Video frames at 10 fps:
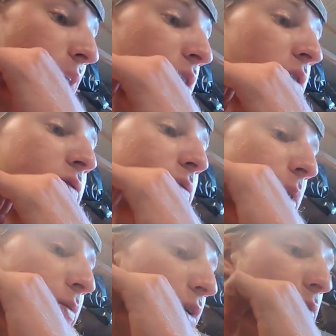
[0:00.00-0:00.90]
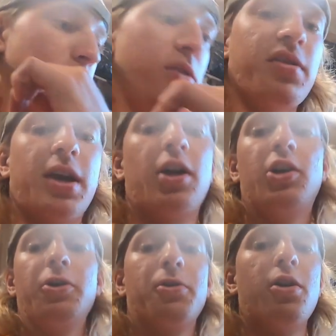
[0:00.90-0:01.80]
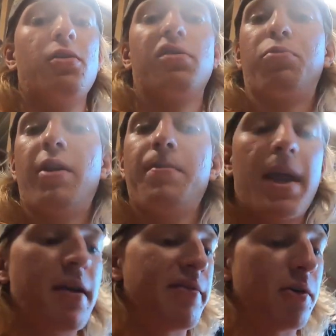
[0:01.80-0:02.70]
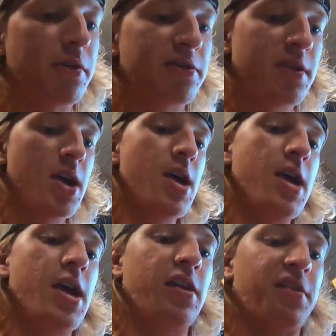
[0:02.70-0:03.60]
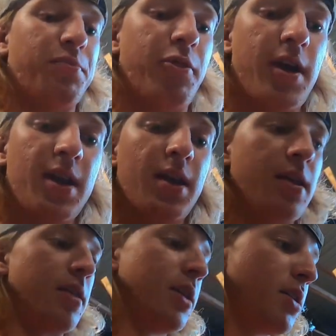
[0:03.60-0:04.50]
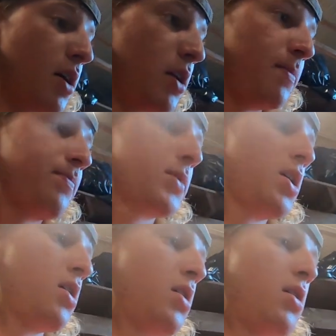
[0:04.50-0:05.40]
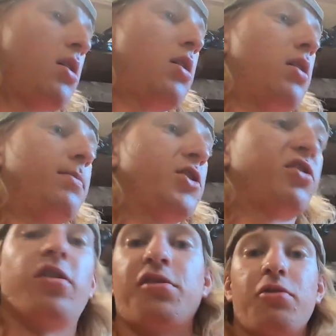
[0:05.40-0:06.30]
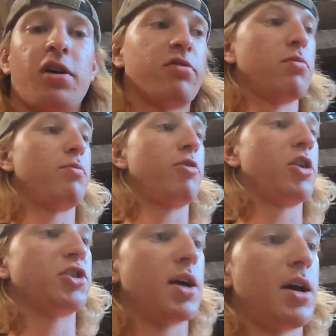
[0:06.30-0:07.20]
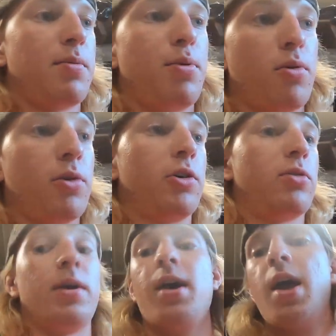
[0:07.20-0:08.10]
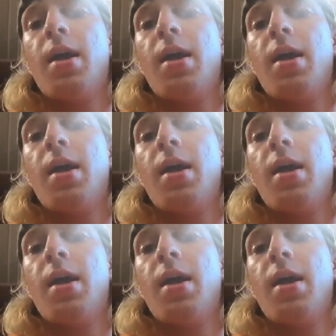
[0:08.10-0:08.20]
kind of, maybe if I would have used like a clear coat spray paint first and sprayed it and then done it. Um, just the streaks from the brush kind of pulled a little bit.